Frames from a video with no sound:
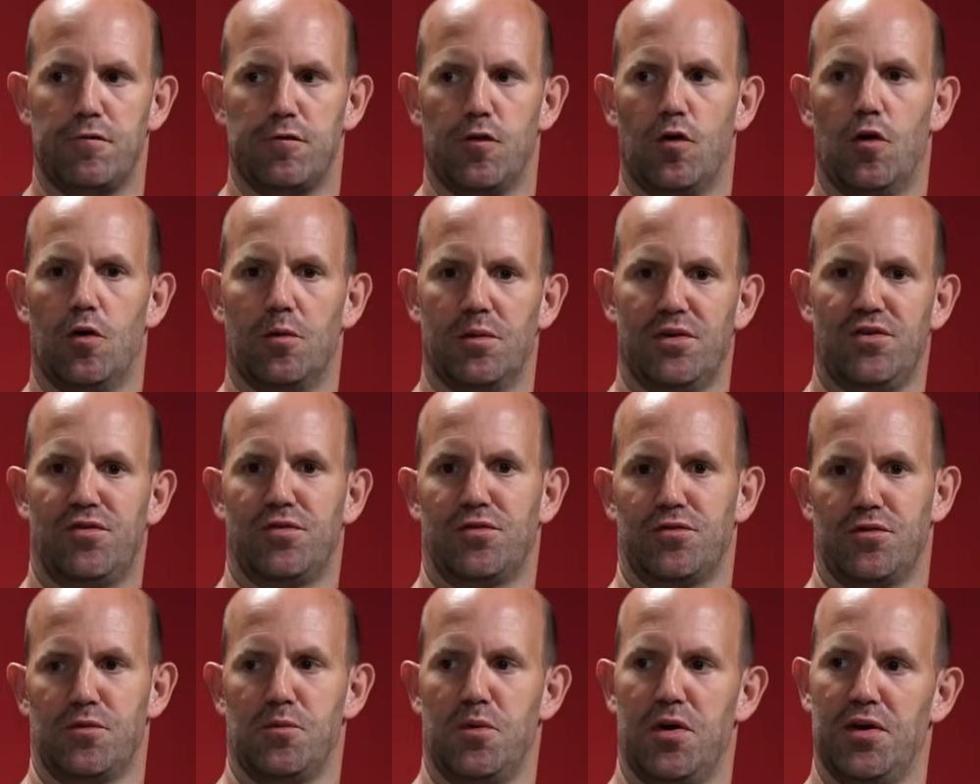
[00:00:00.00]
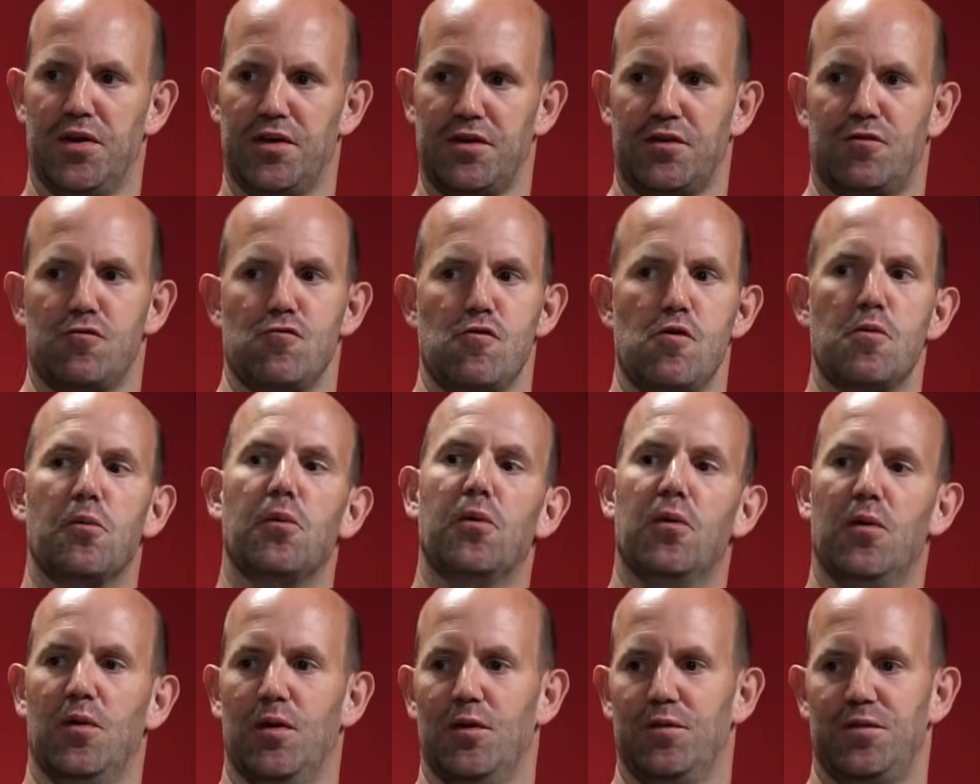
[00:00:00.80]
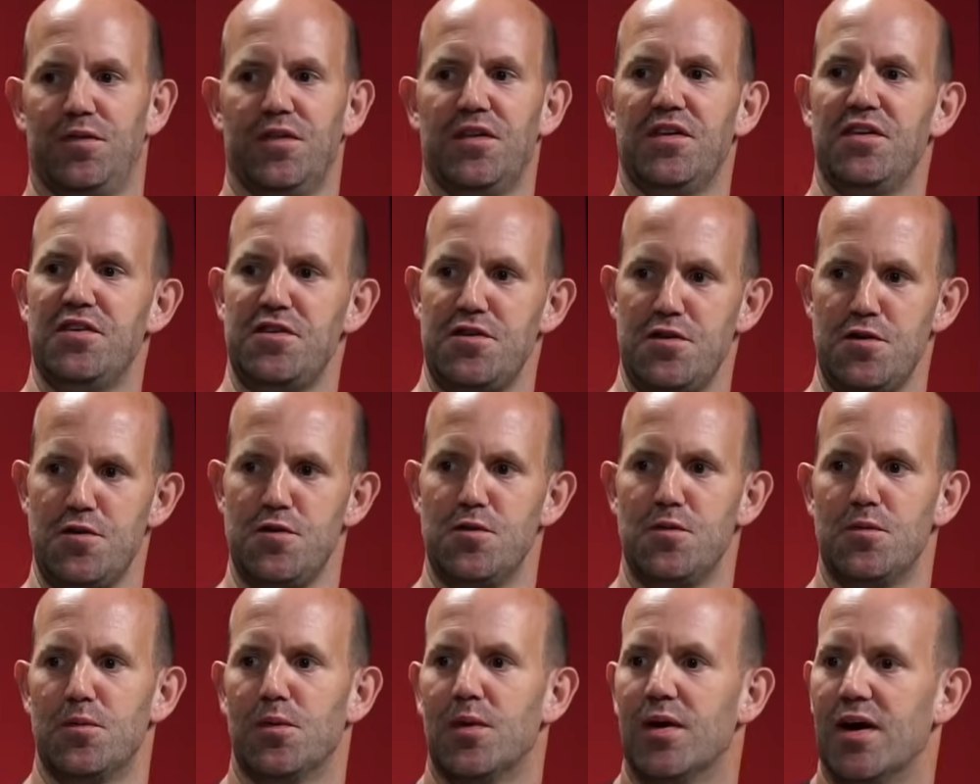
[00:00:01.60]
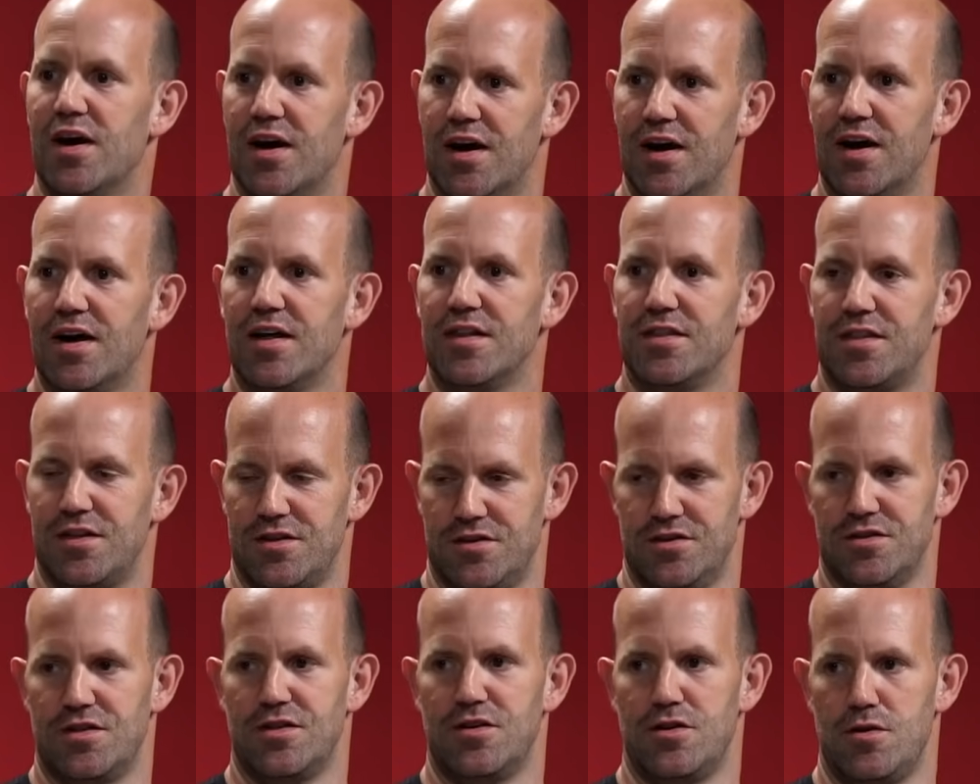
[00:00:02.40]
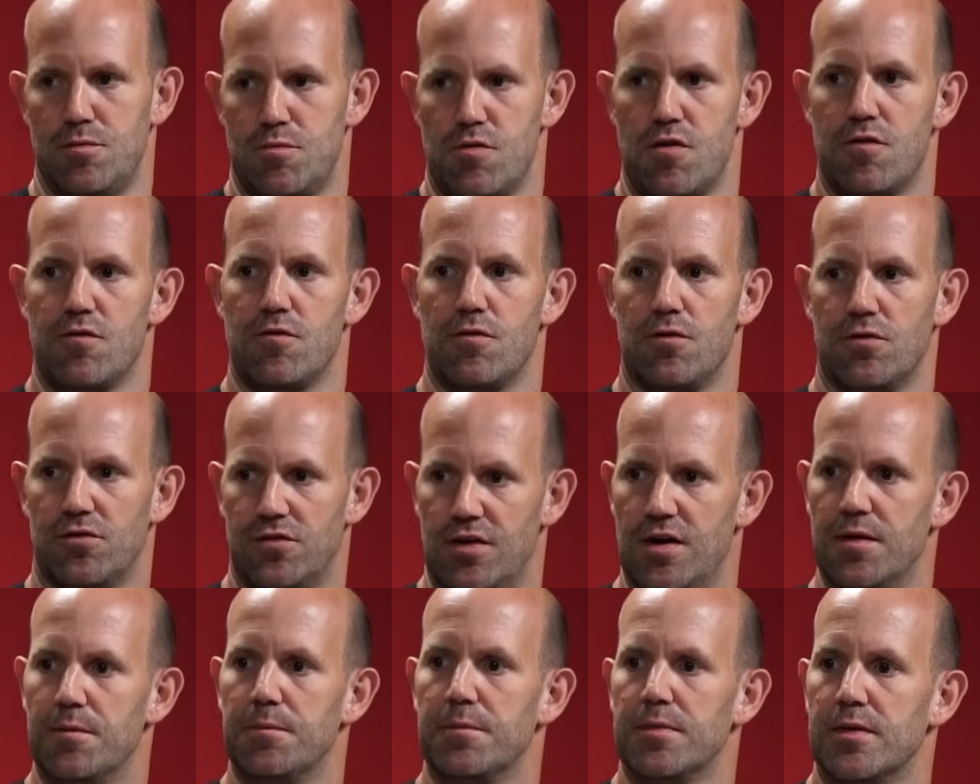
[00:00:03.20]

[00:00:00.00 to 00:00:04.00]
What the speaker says: 4, which was the one that grew all of the new peripherals. Yeah.